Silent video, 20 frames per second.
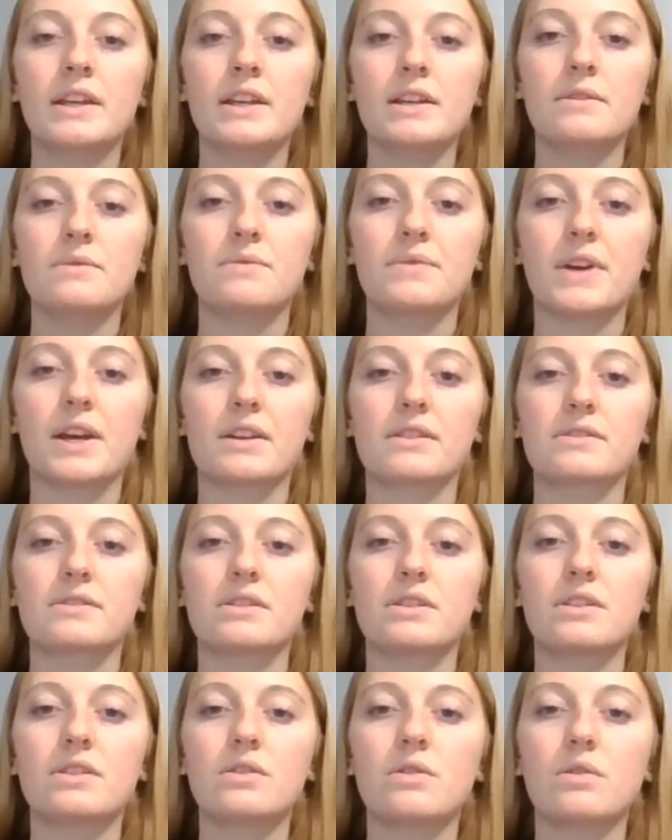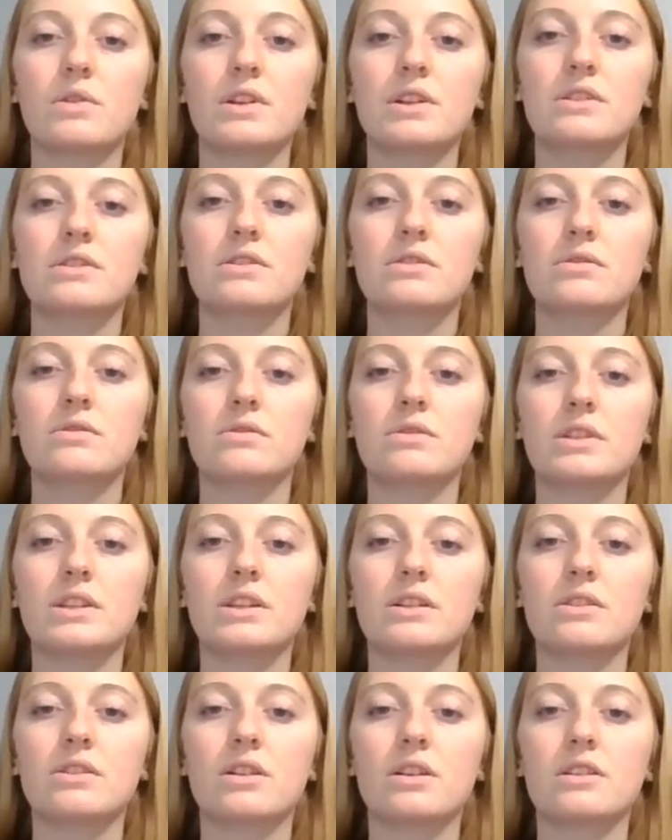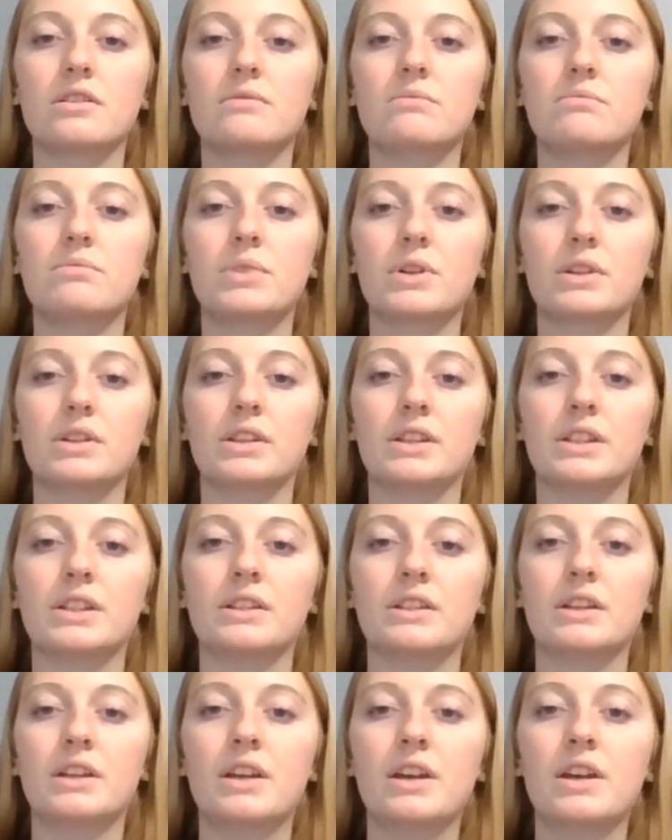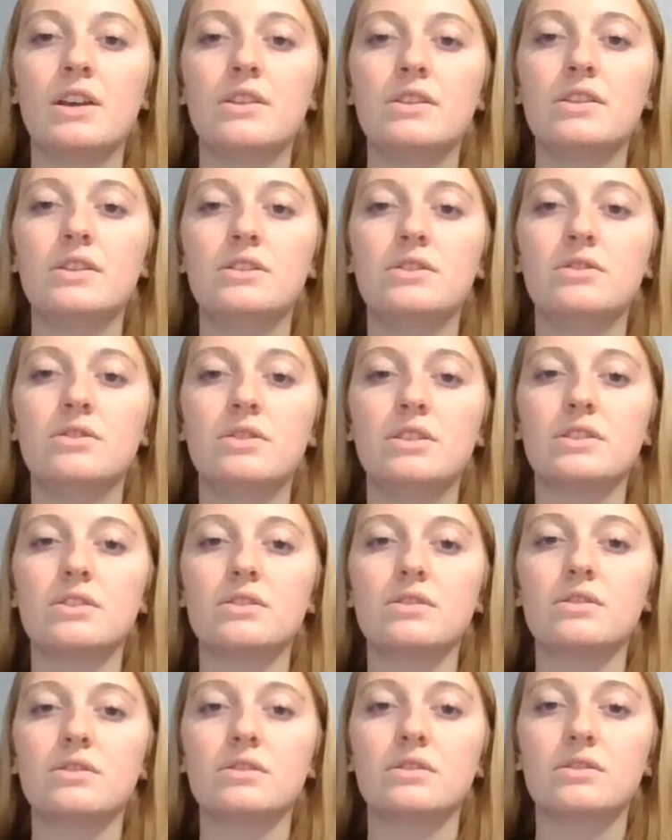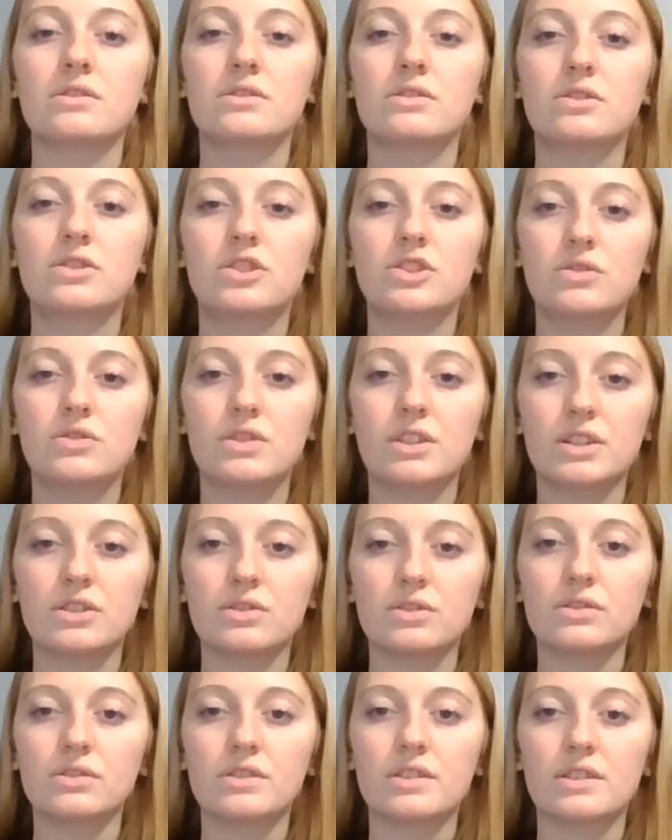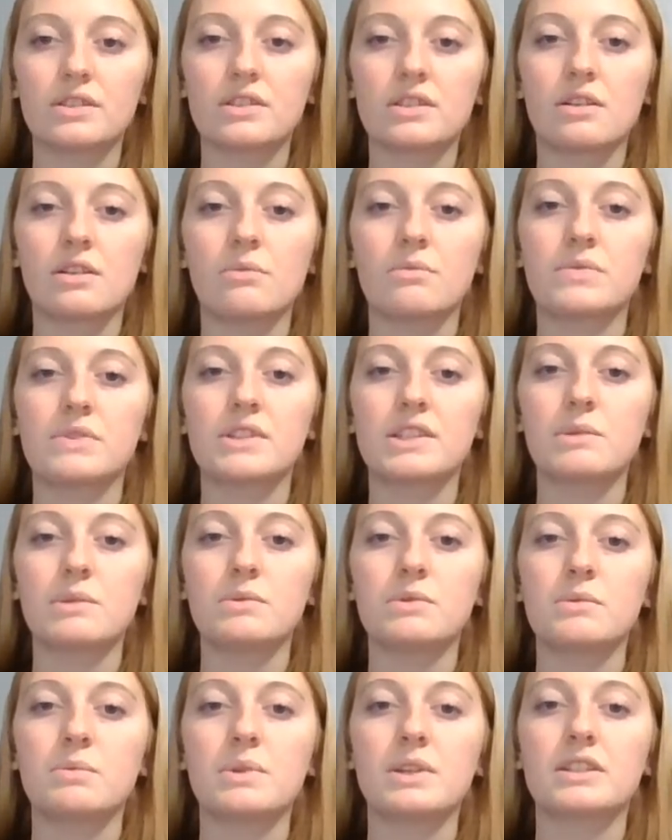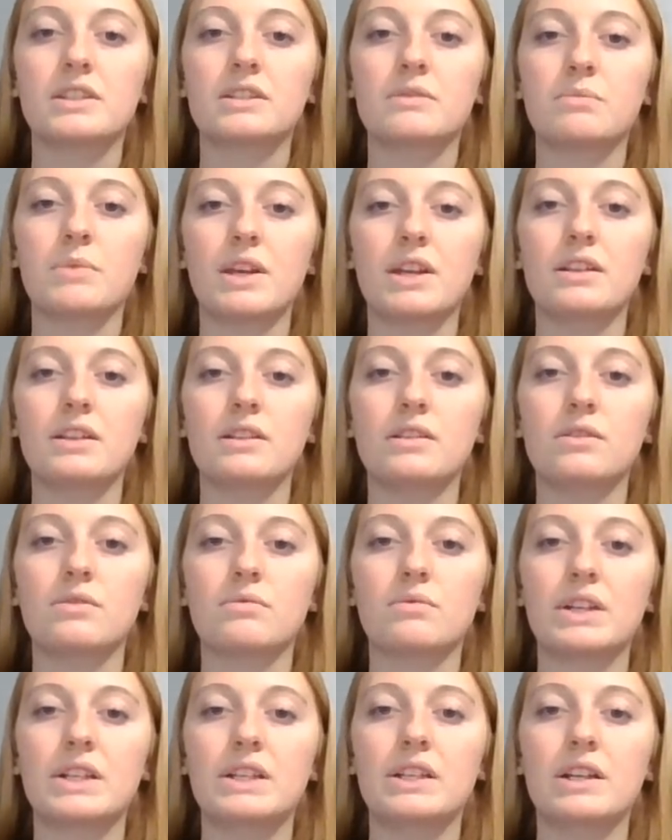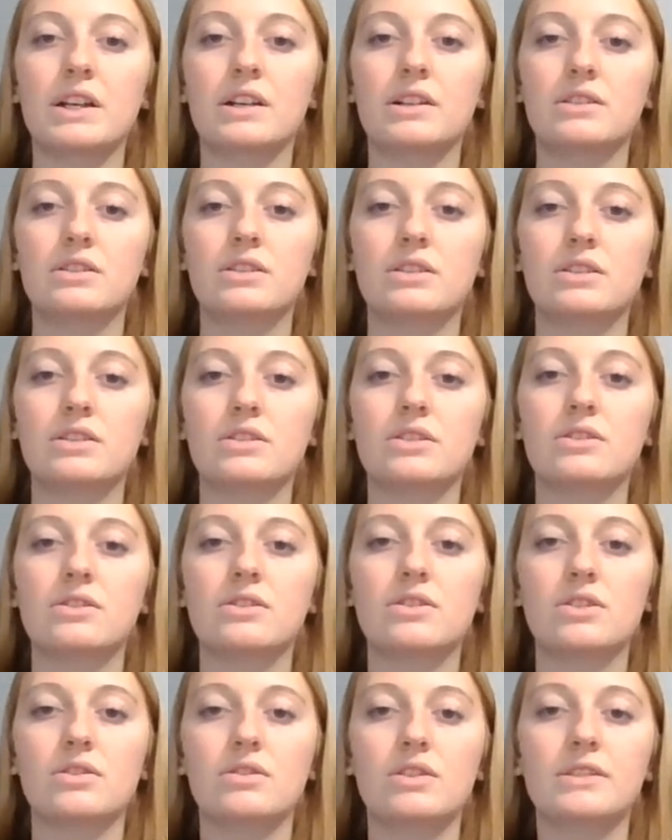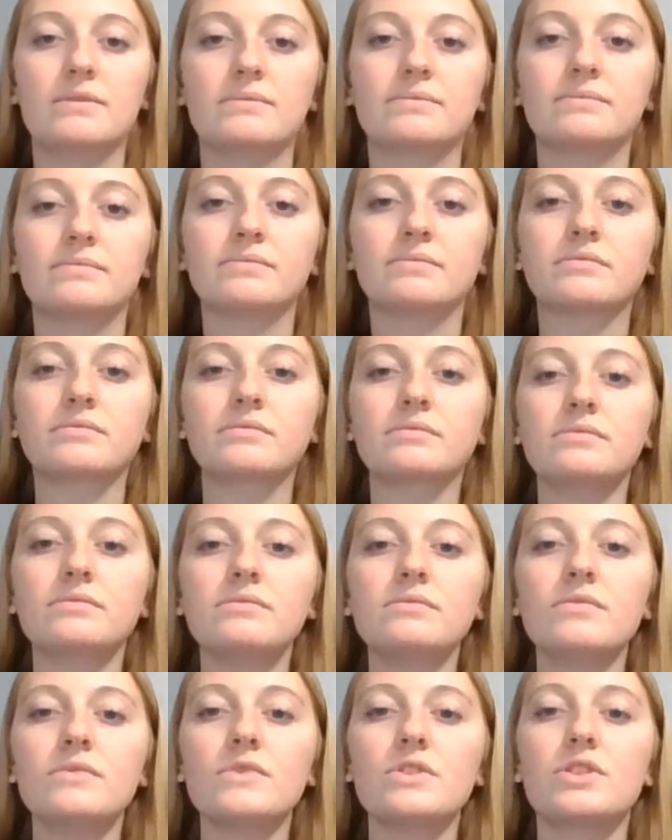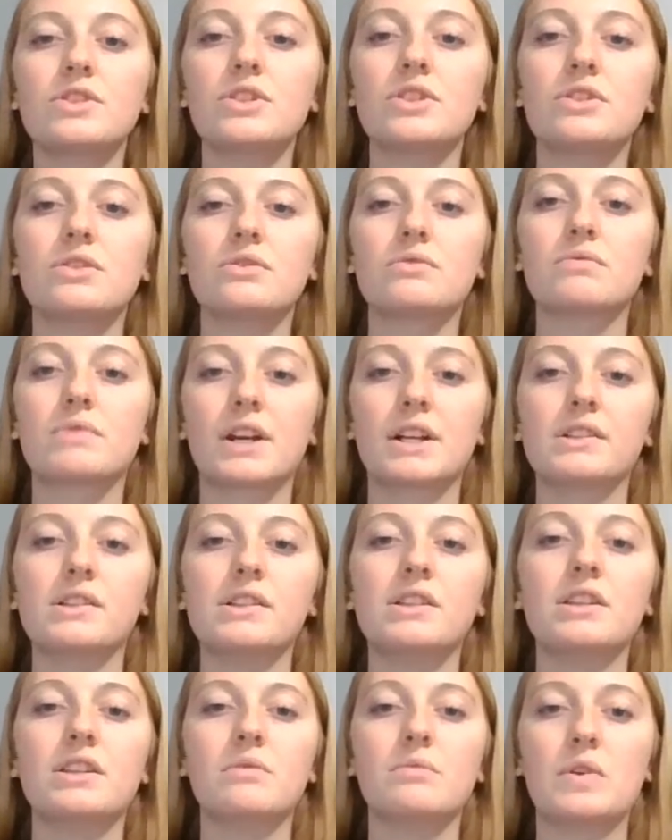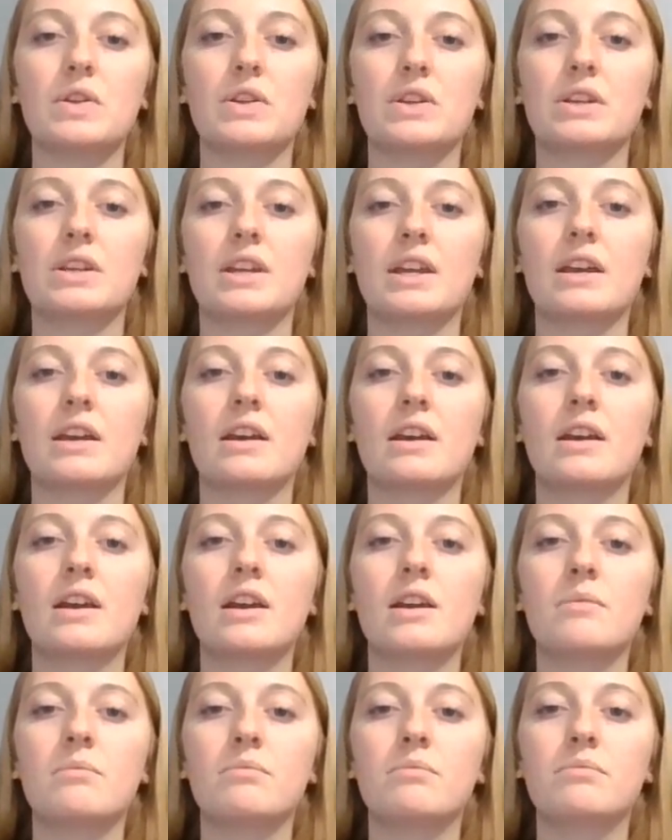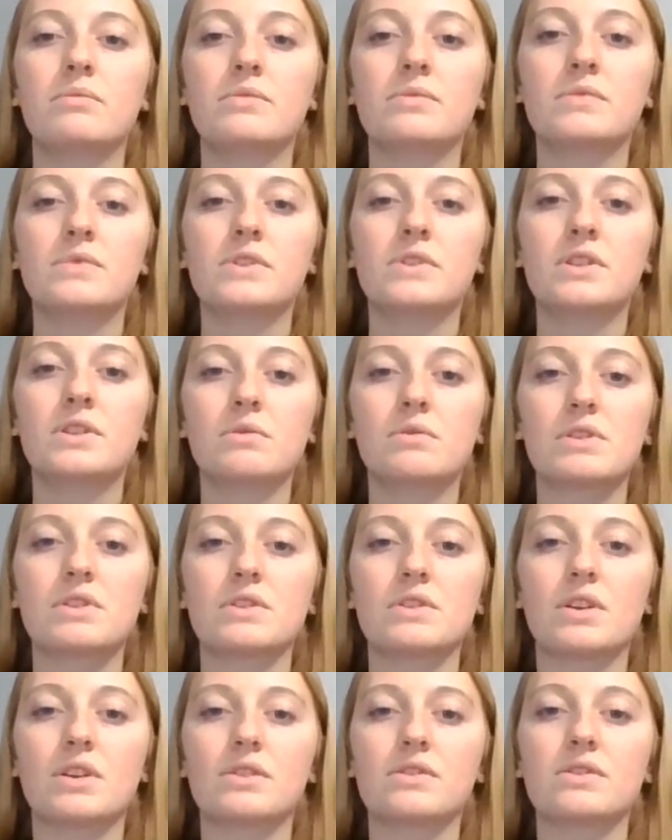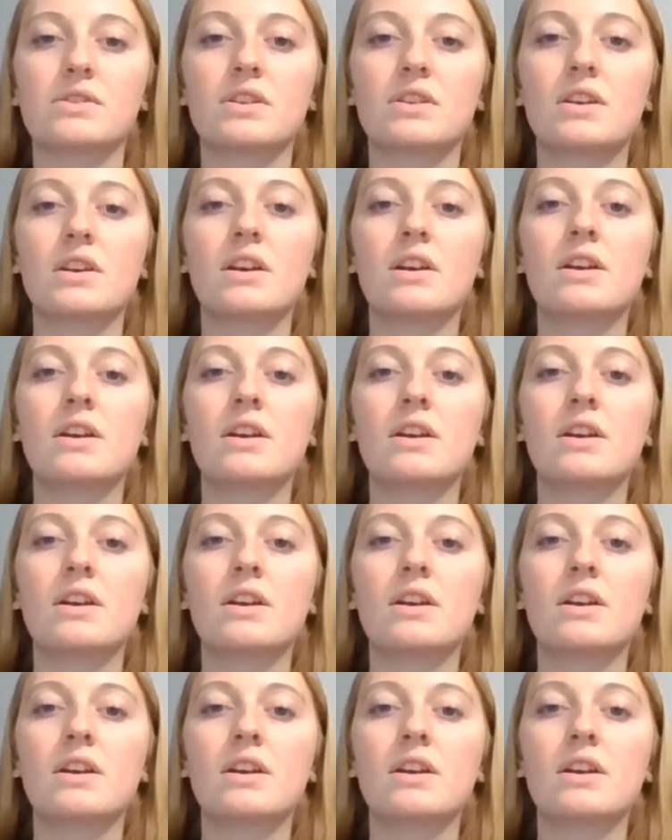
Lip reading: In fact, according to Leonard Berlin, the judicial system seems to be expanding the radiologist's duty to directly communicate the results